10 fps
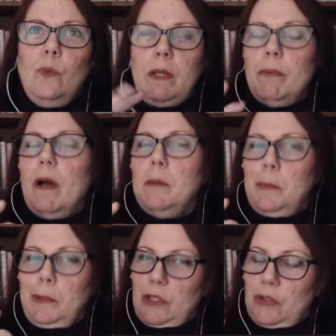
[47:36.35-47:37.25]

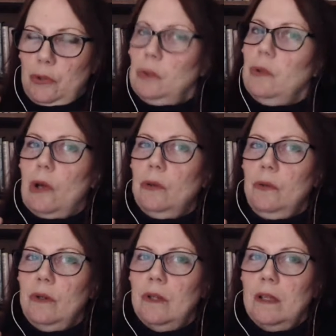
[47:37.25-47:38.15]
probably do know,
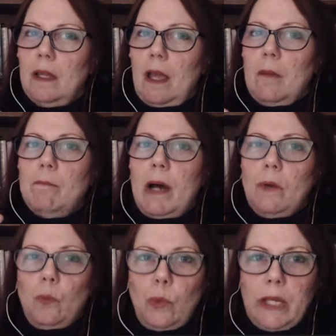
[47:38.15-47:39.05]

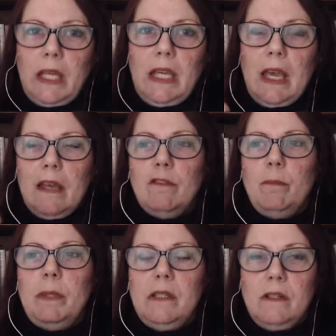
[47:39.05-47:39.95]
but we have
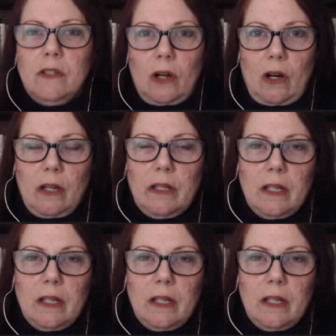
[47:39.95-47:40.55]
been taught,